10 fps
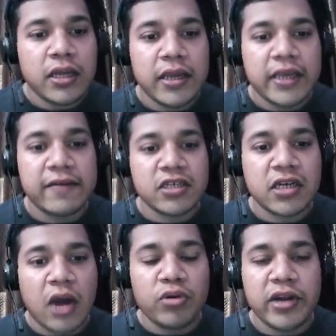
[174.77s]
gives a
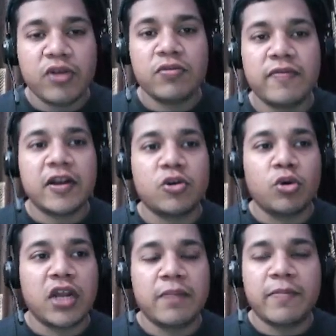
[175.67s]
counting of the
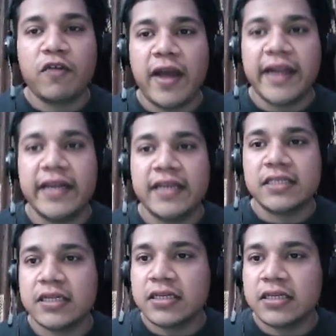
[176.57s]
total number of IDs.